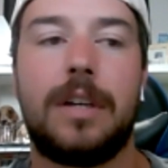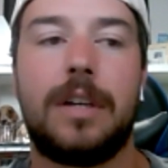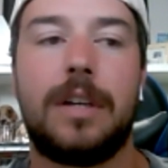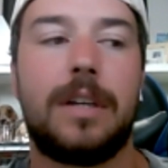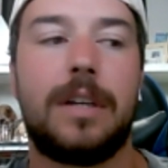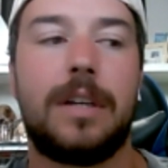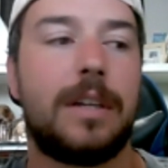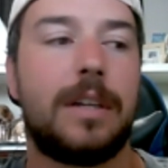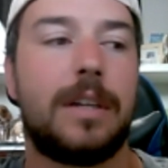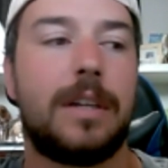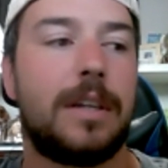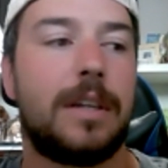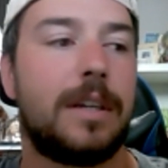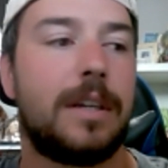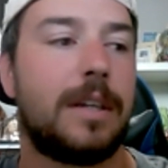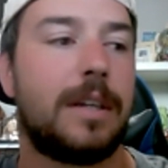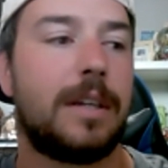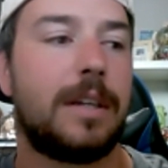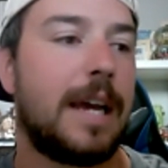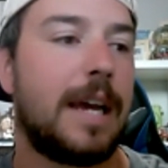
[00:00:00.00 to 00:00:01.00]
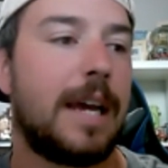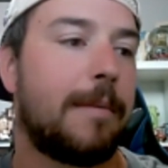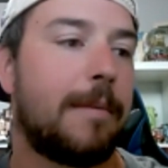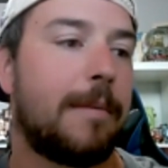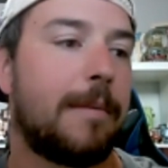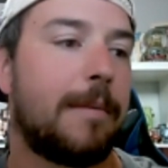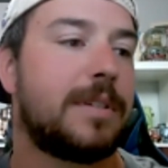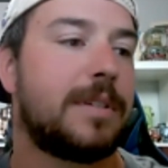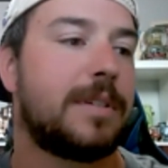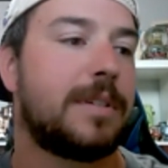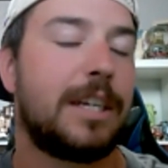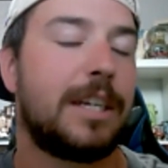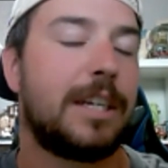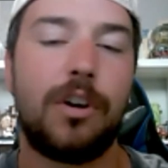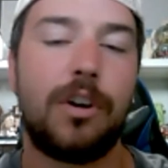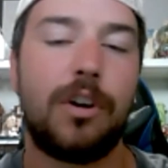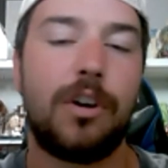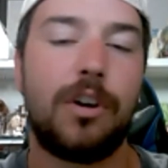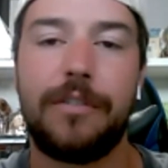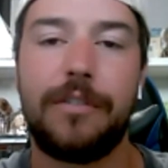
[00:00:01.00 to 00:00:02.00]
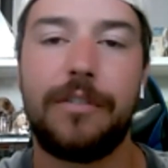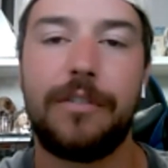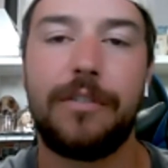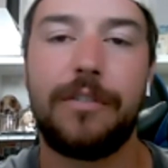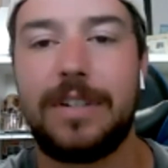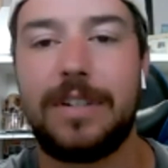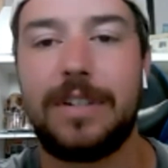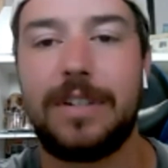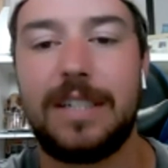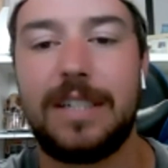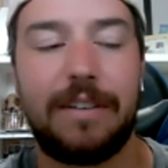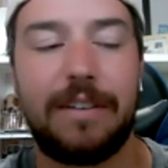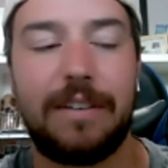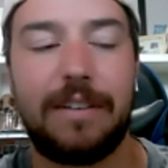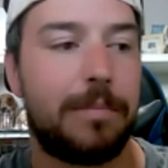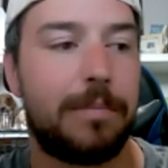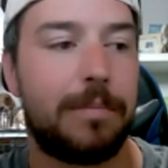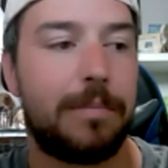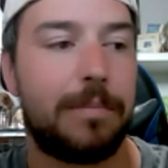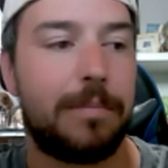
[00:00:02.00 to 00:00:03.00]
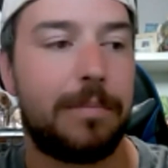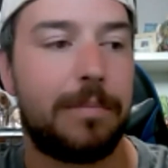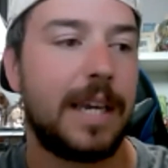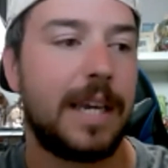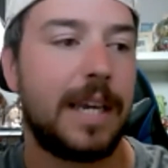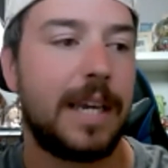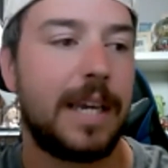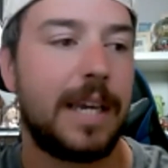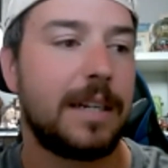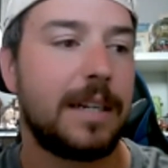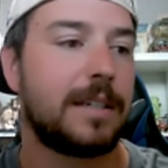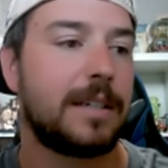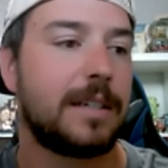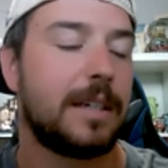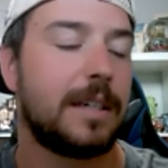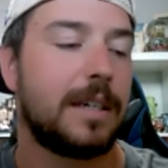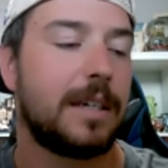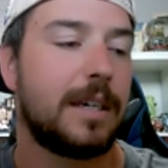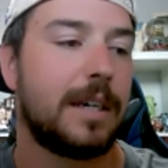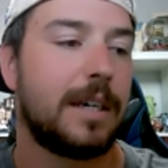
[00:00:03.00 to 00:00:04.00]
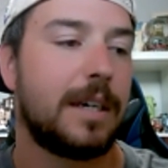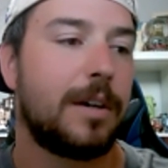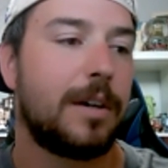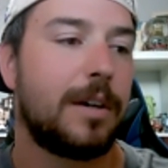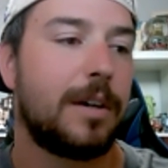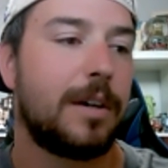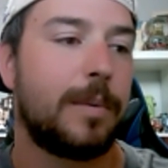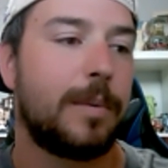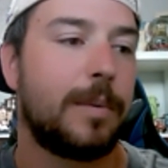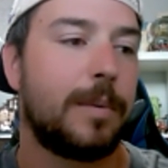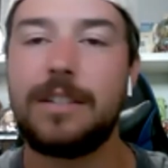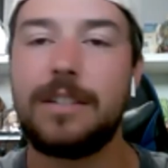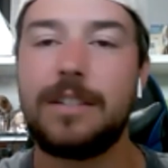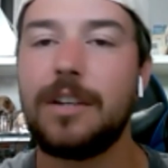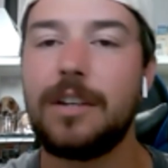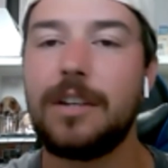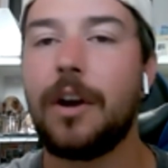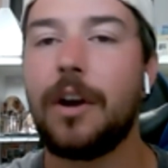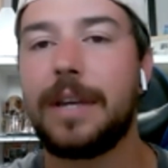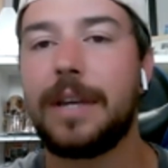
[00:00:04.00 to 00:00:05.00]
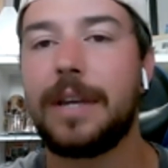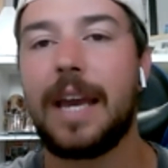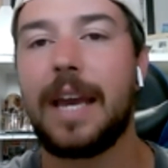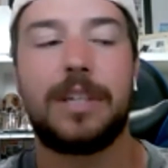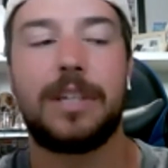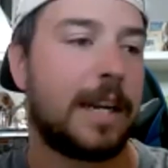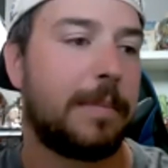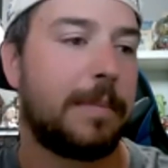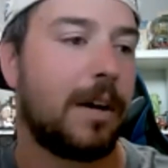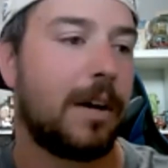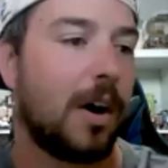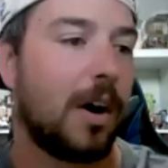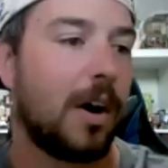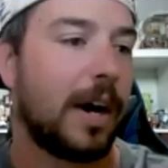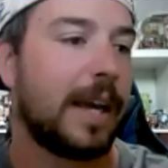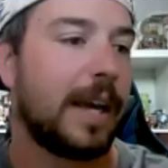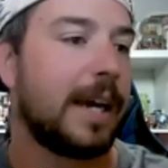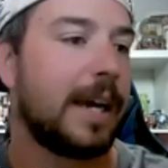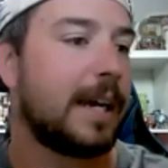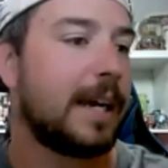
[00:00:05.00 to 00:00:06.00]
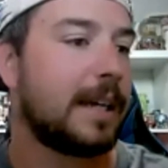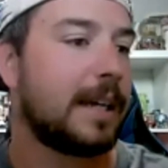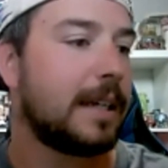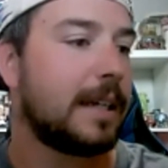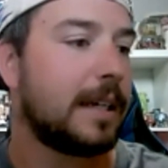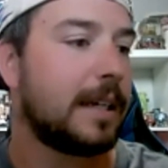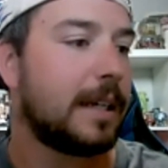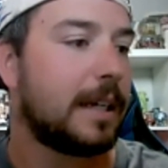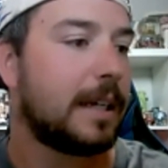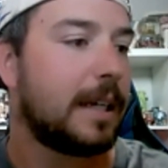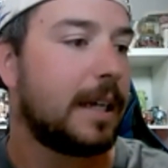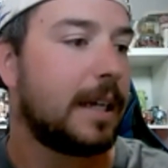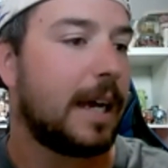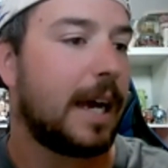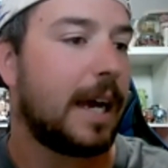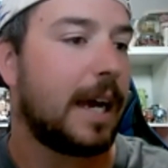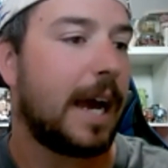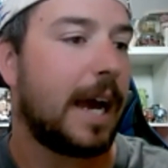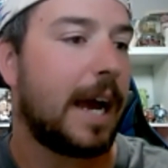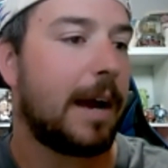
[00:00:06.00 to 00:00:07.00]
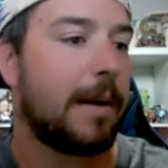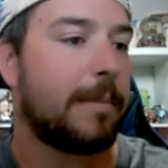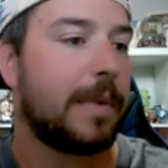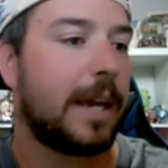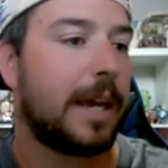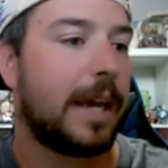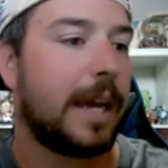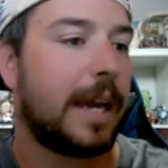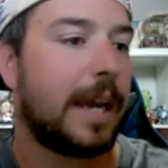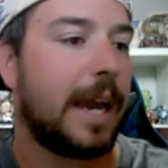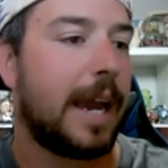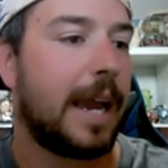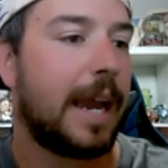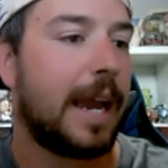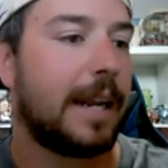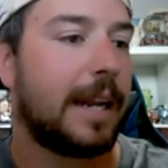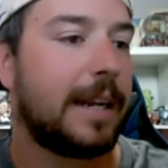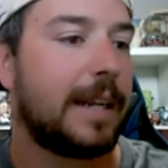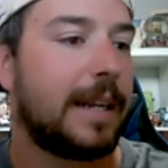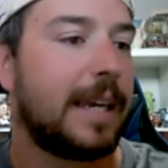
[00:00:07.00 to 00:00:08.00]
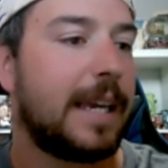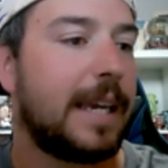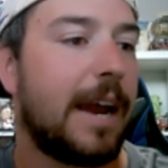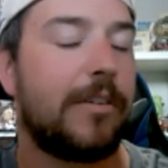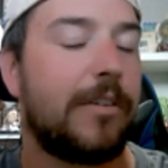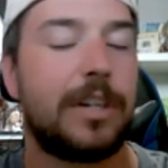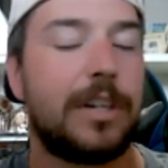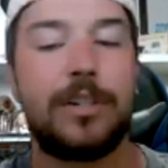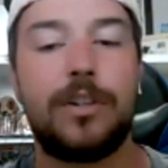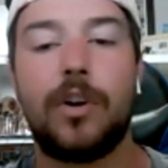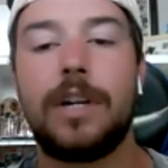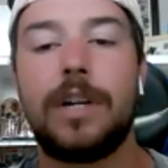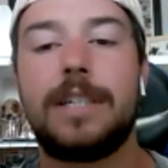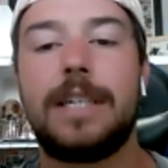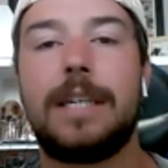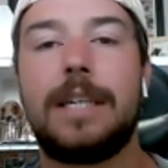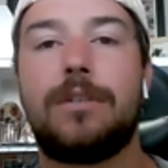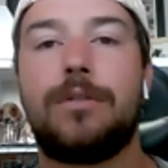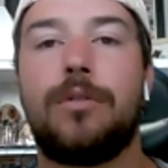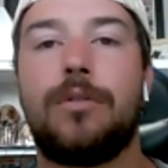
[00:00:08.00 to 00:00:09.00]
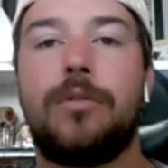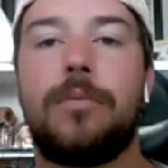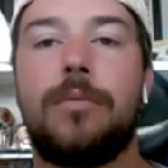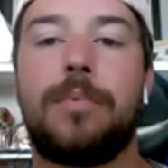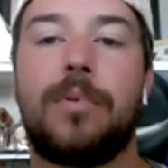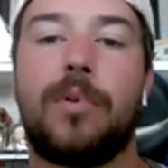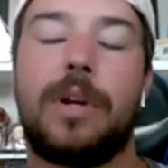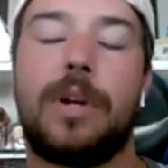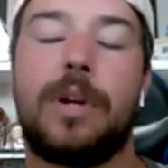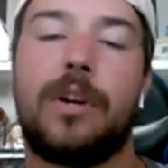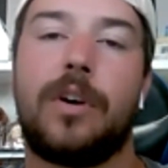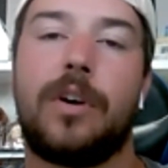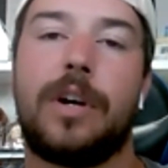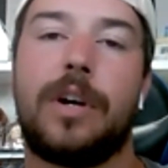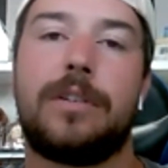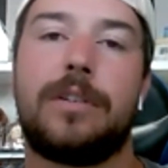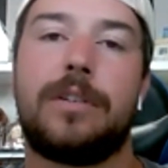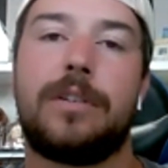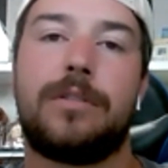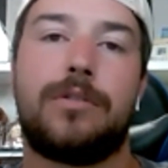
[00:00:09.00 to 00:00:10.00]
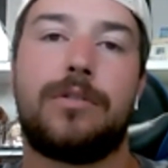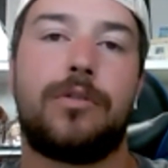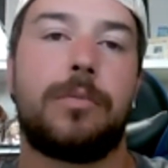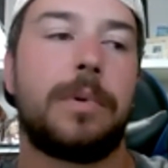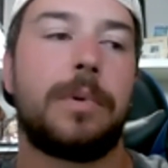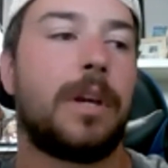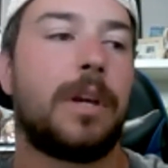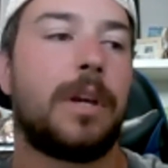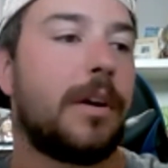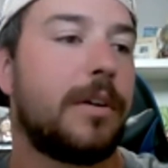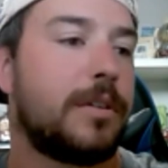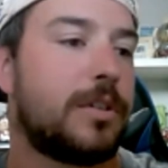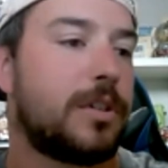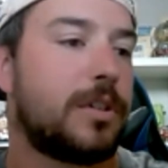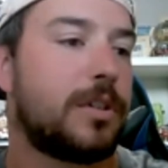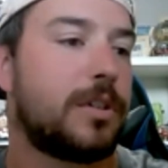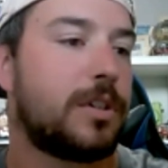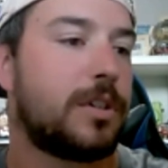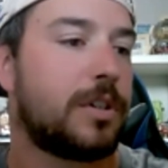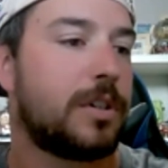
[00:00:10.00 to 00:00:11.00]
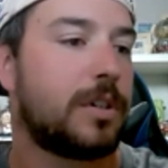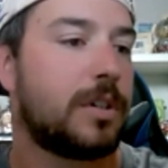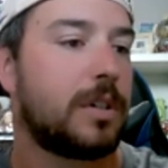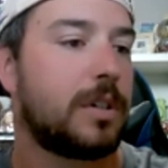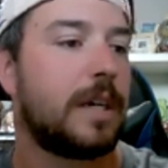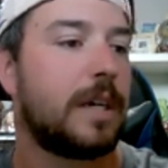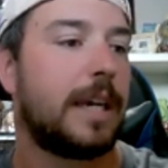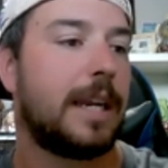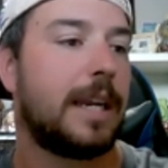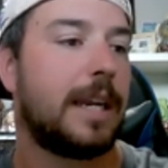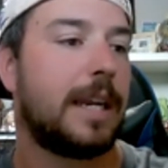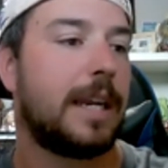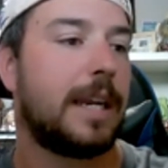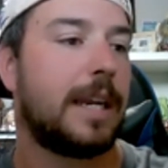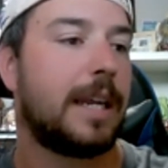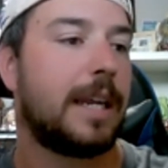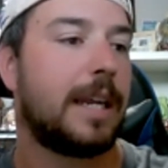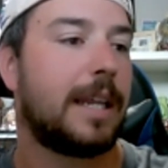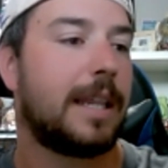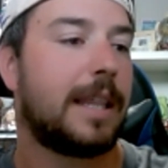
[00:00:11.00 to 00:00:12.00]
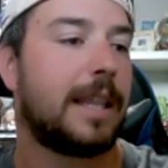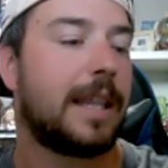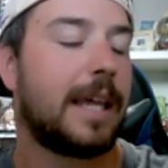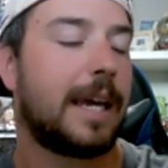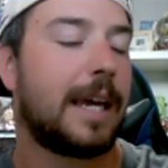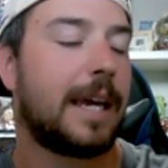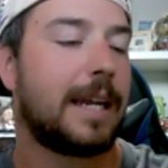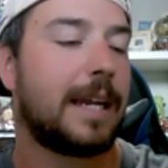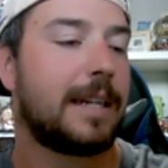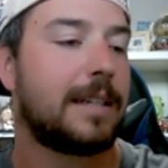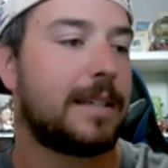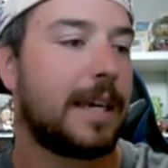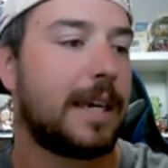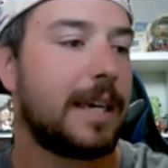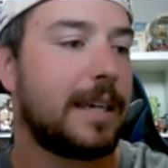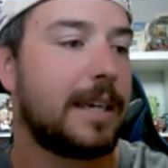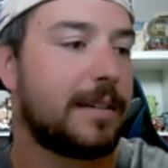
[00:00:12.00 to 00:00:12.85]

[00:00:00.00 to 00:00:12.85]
percentage of 77%, which is okay. Obviously, you want that a bit higher. And he averaged 92.9 super coach in that season.